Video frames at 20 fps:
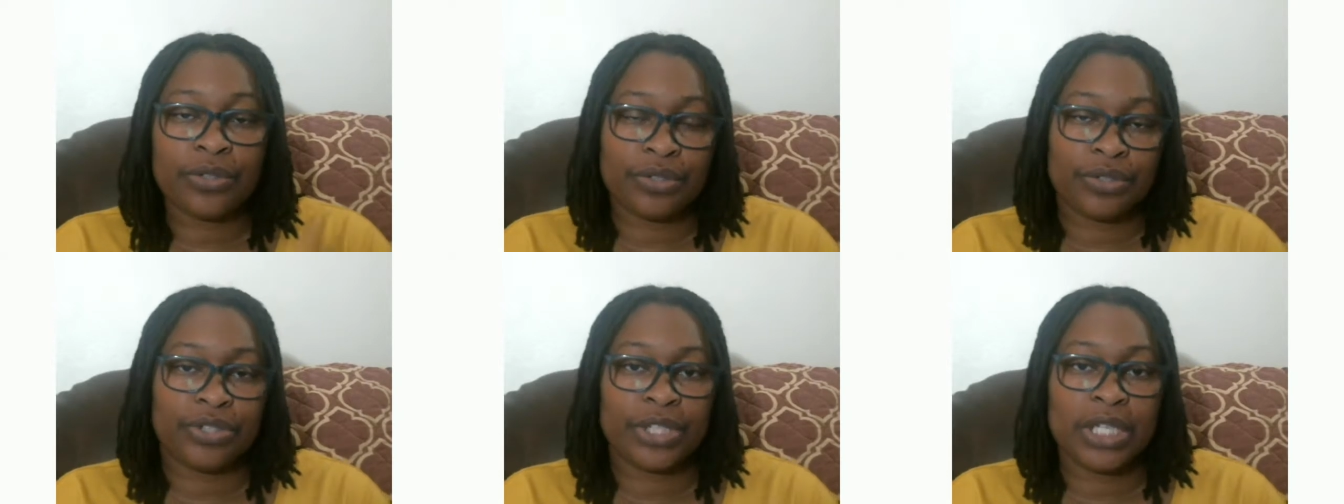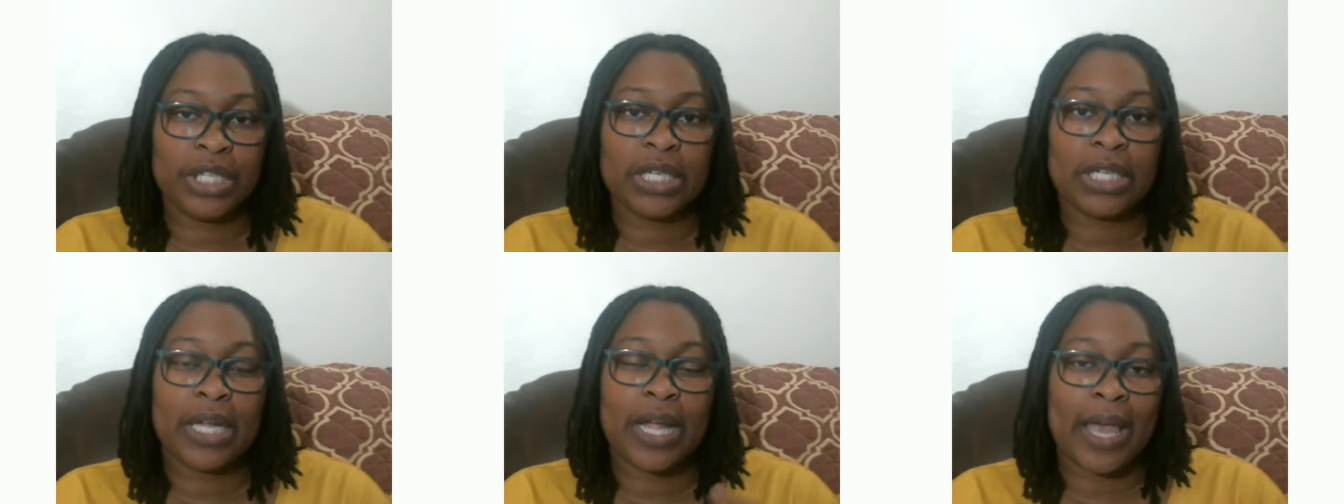
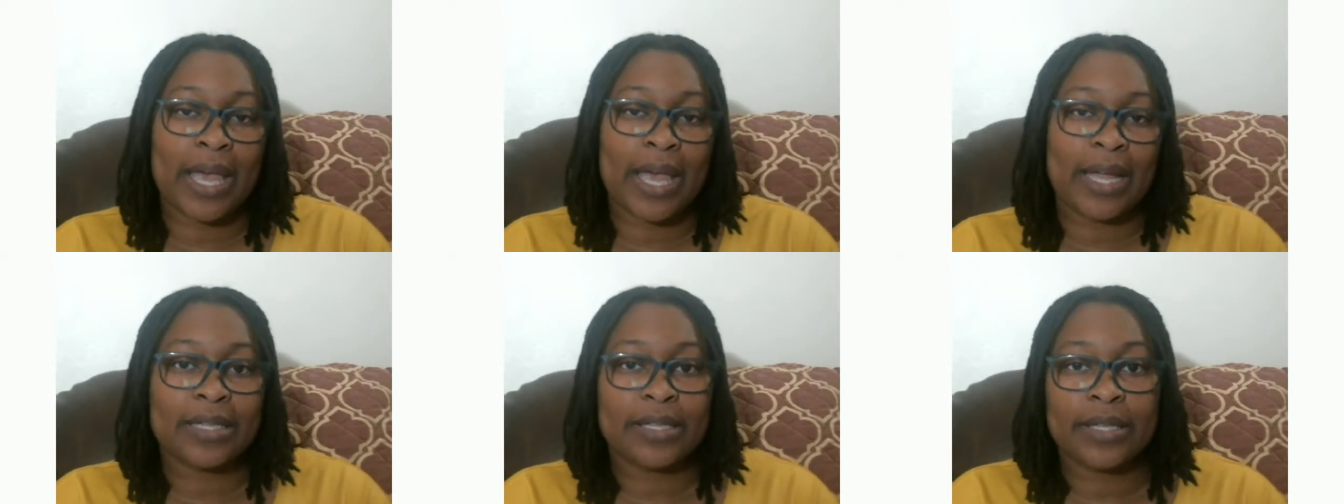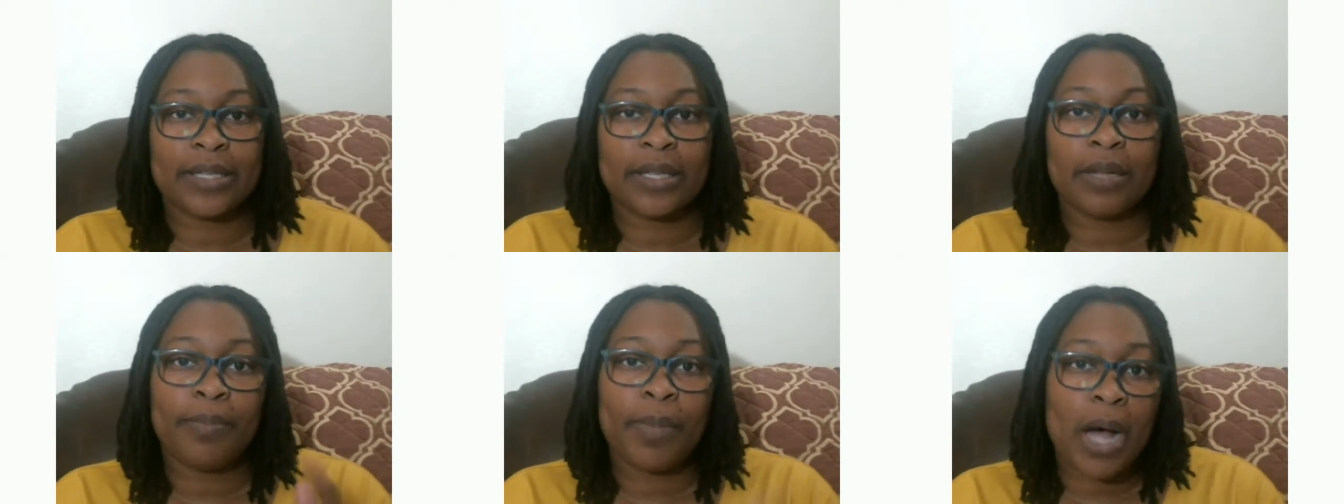Katrina Hates
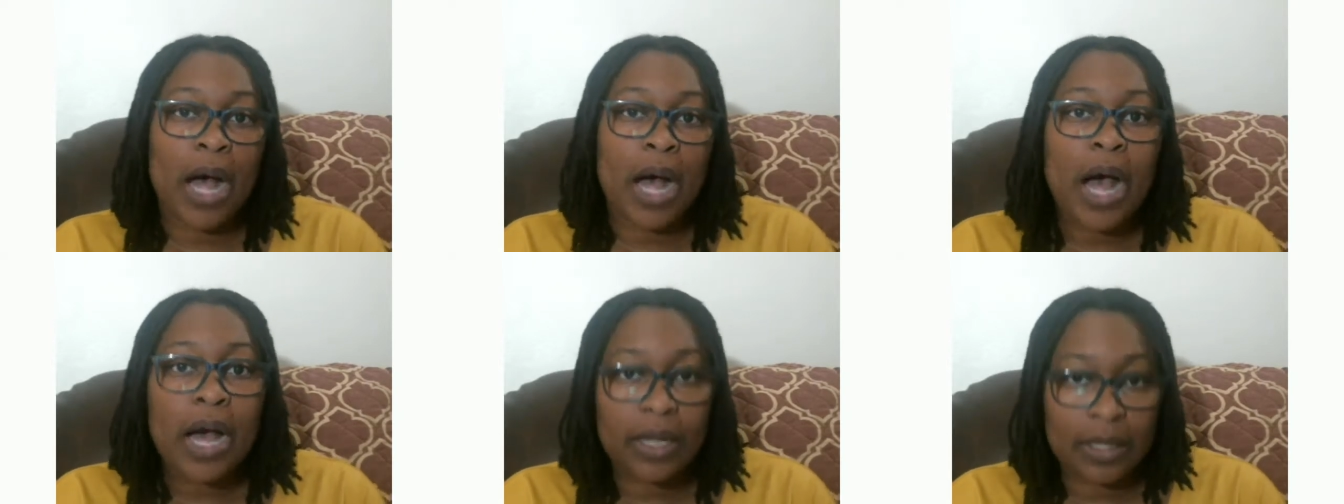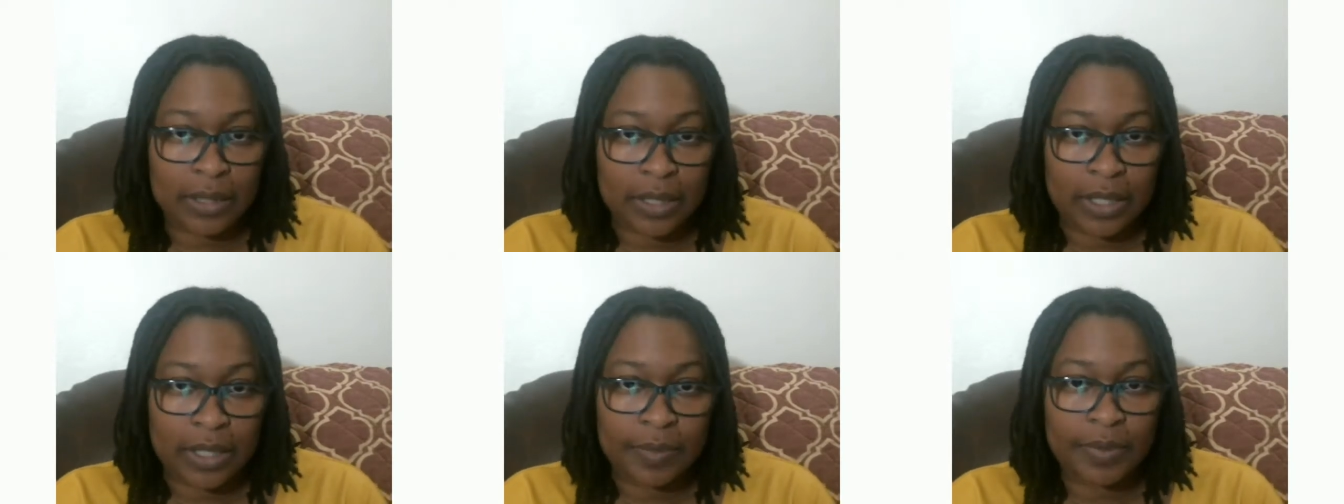the
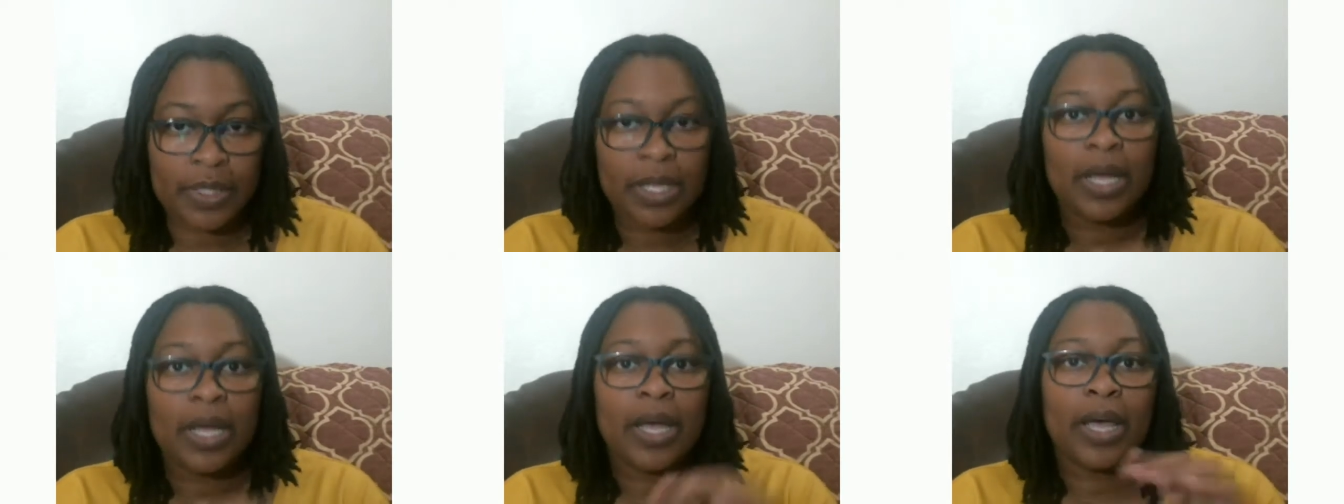Apocalypse,